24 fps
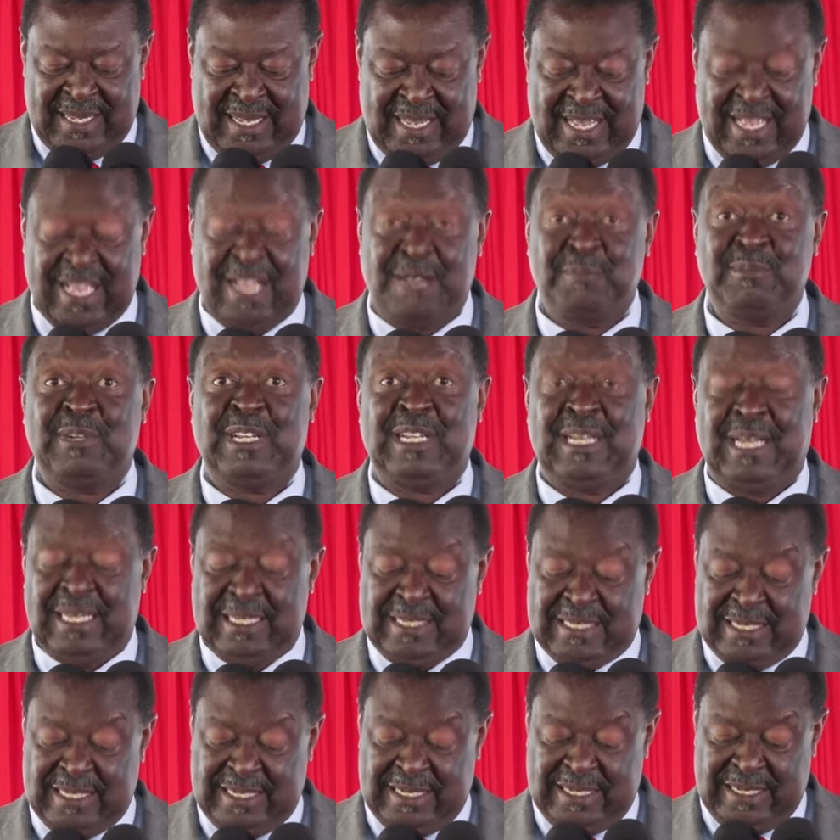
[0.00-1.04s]
I am
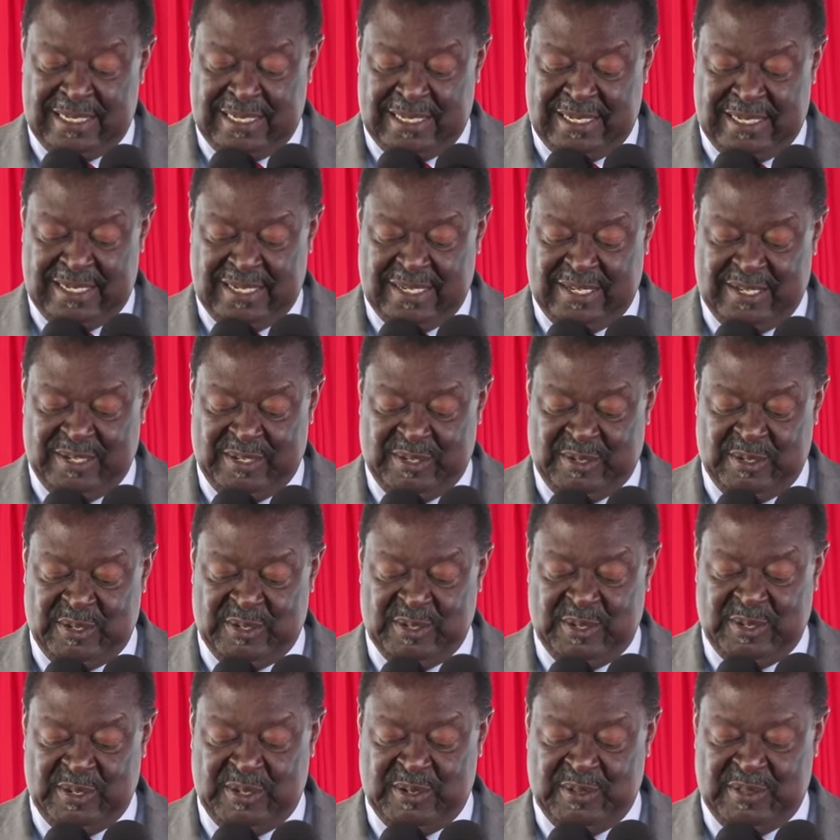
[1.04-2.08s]
delighted to
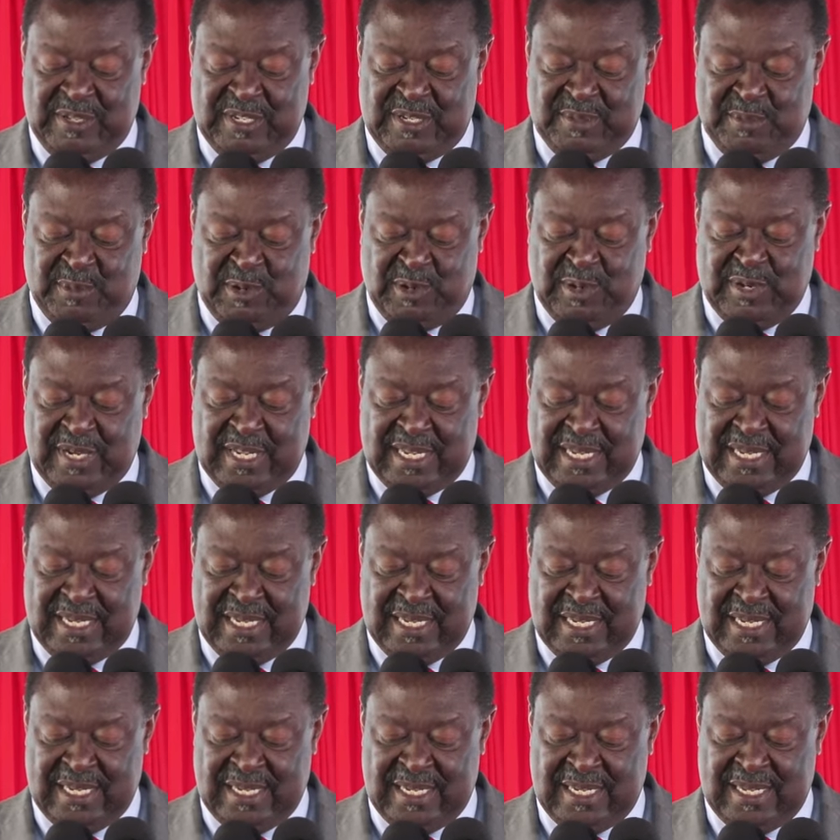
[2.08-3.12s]
join you this morning
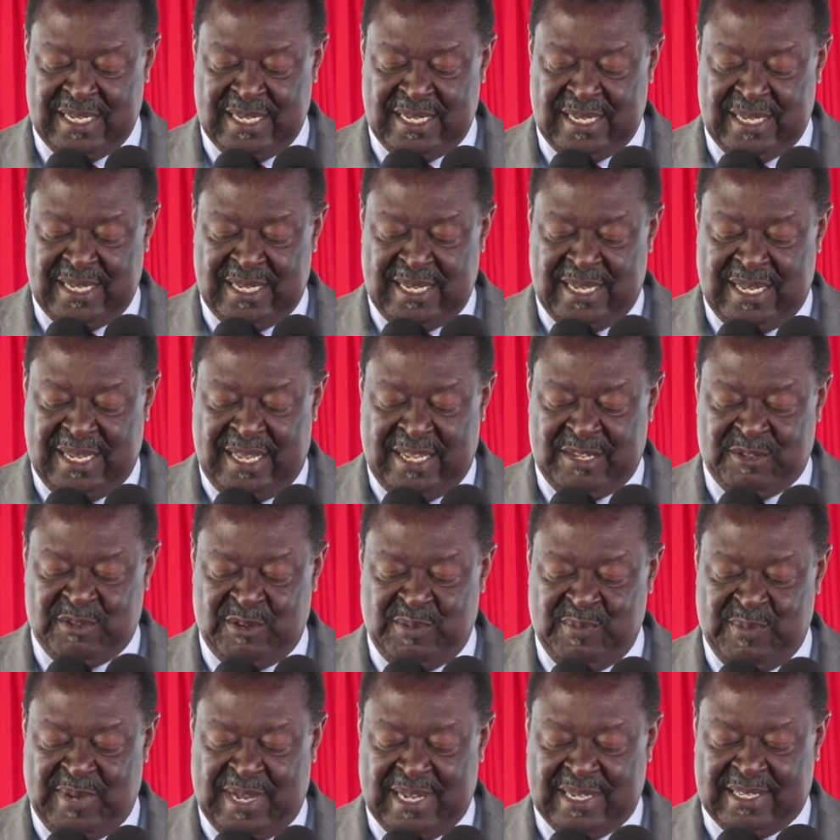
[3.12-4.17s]
as we
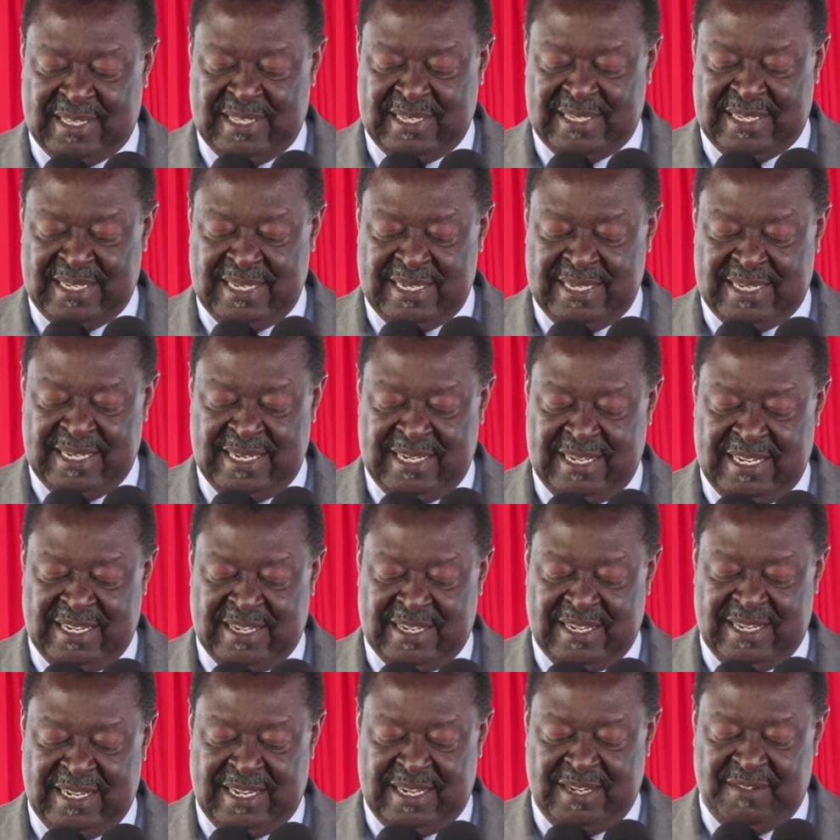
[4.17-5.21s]
mark the
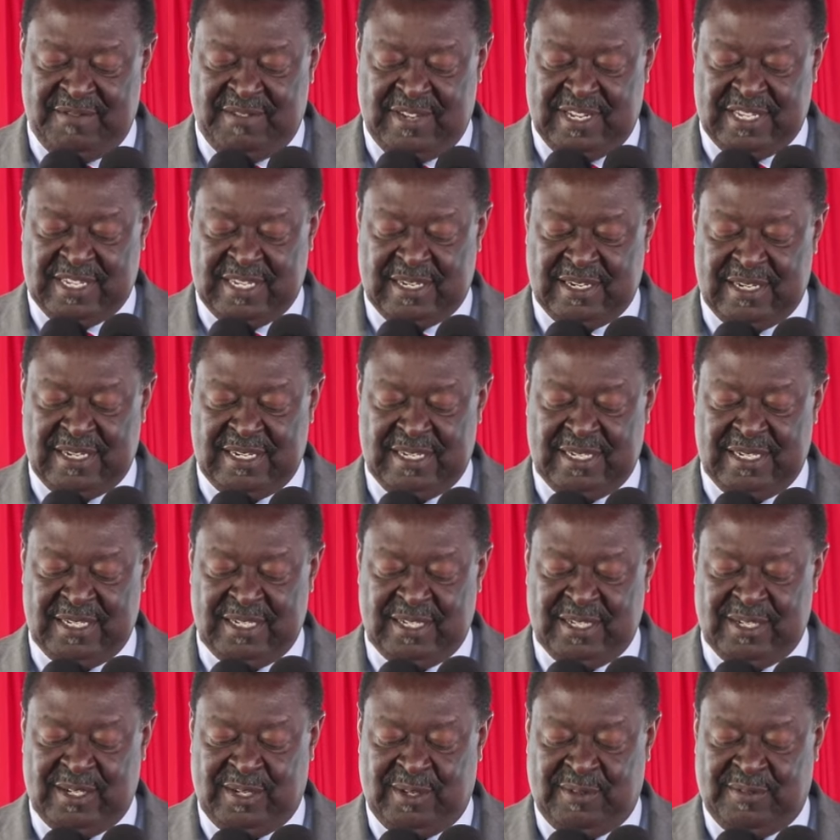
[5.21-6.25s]
centenary anniversary
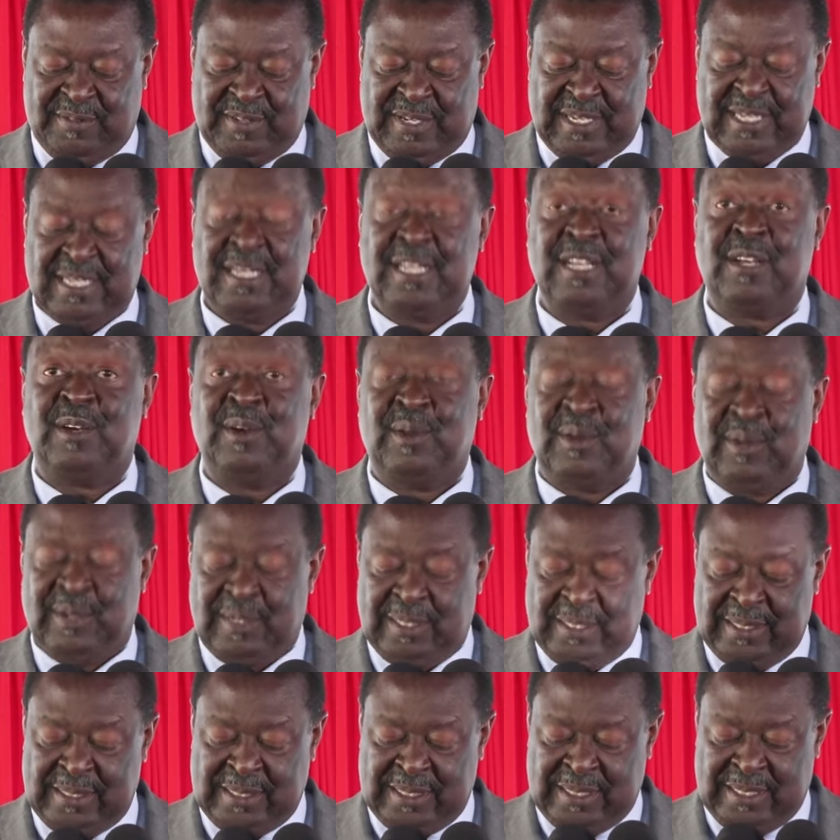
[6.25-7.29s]
of technical
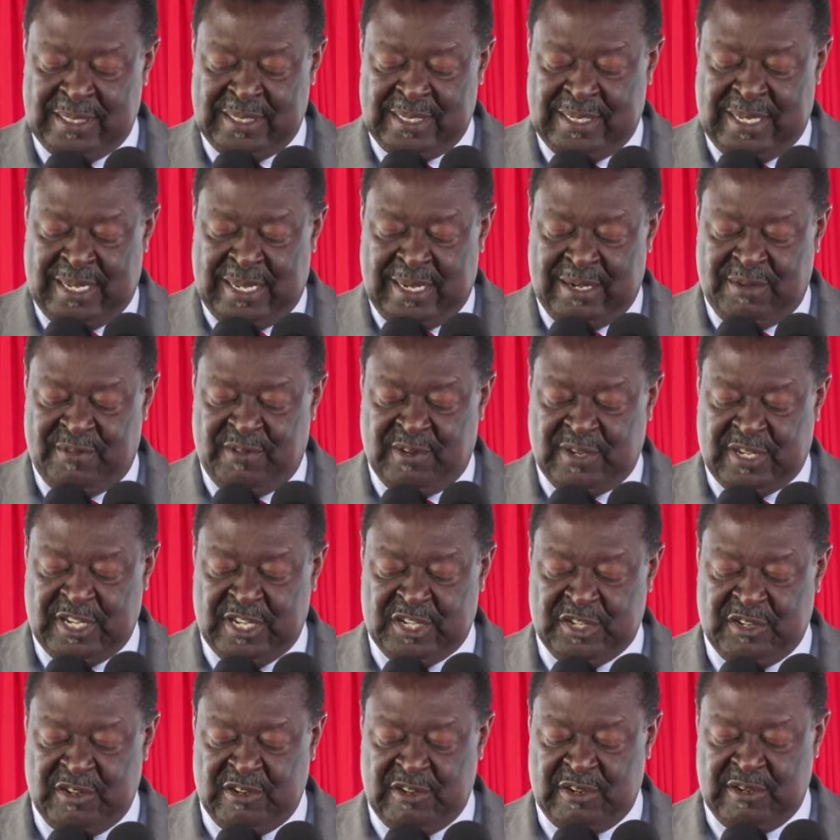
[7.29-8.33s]
and
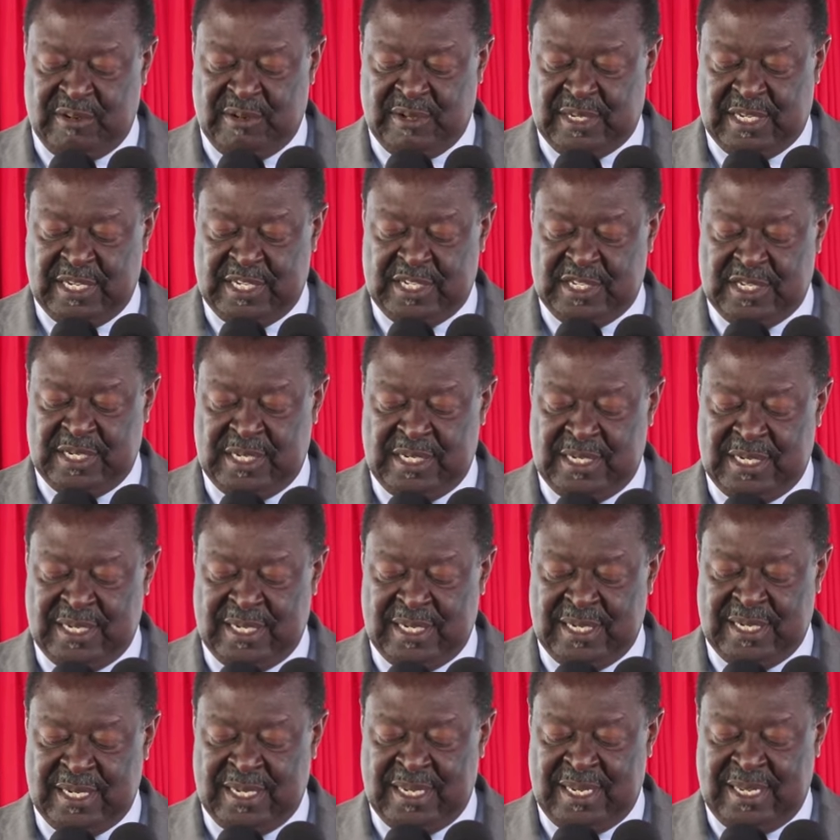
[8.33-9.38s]
vocational education
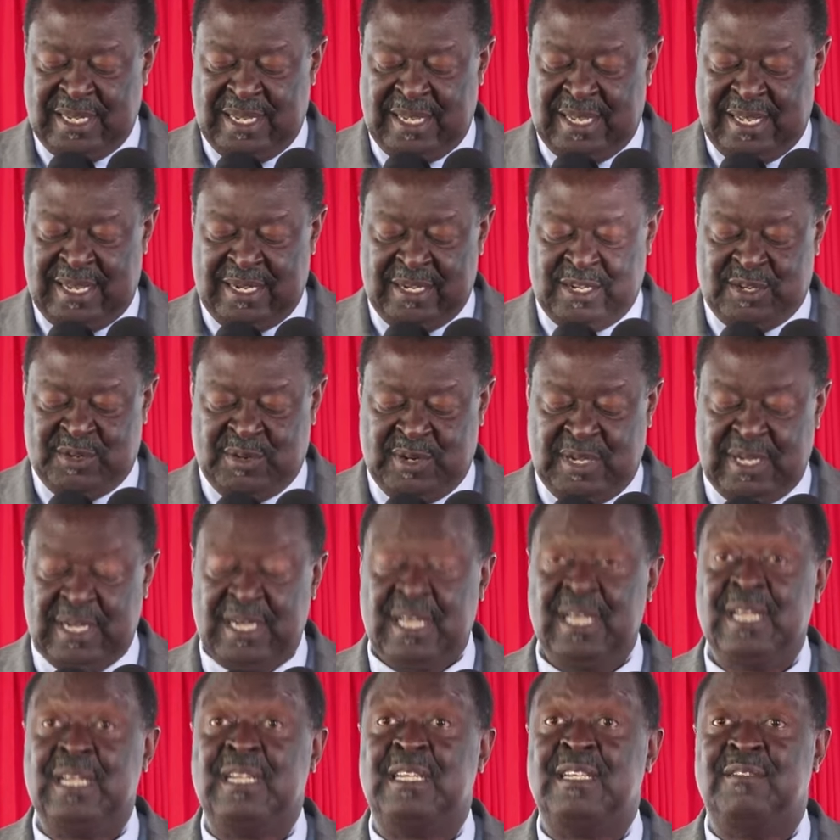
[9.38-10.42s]
and
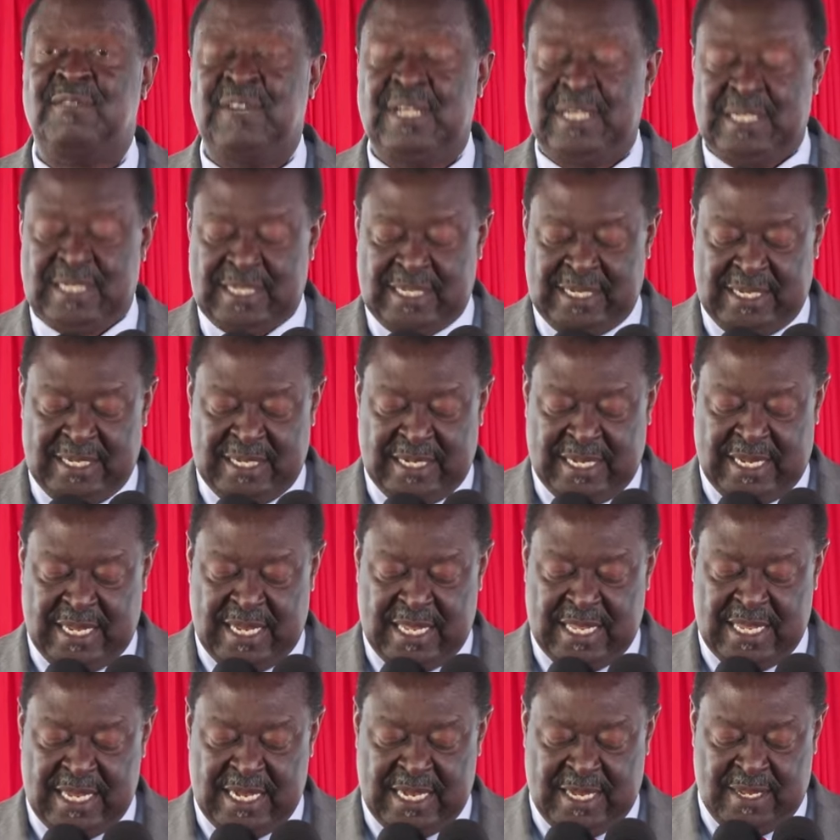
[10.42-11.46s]
training TVET in
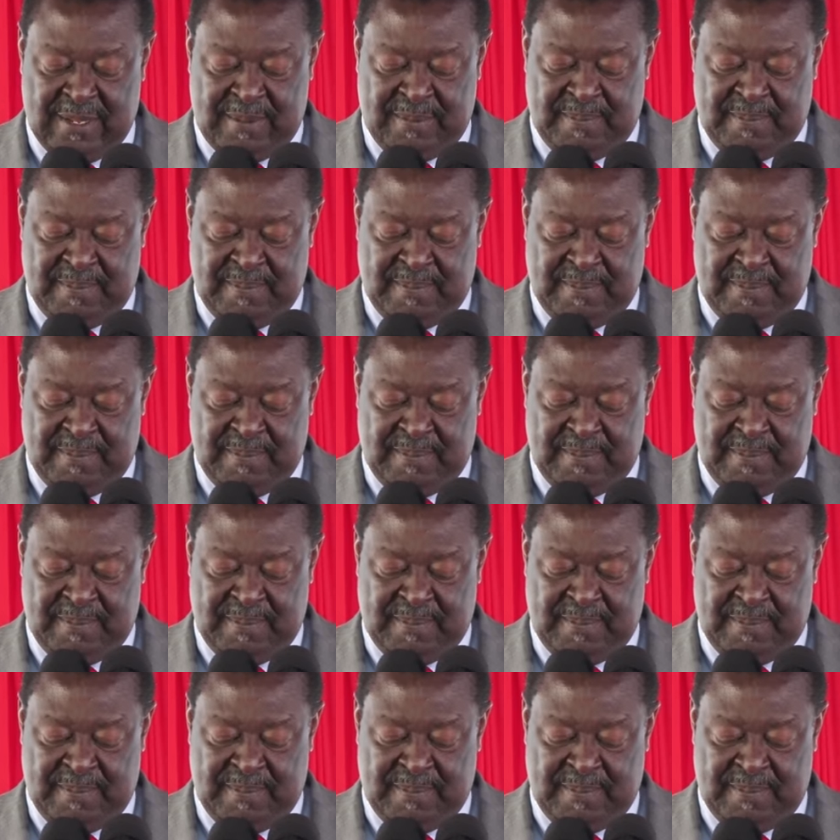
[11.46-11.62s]
Kenya.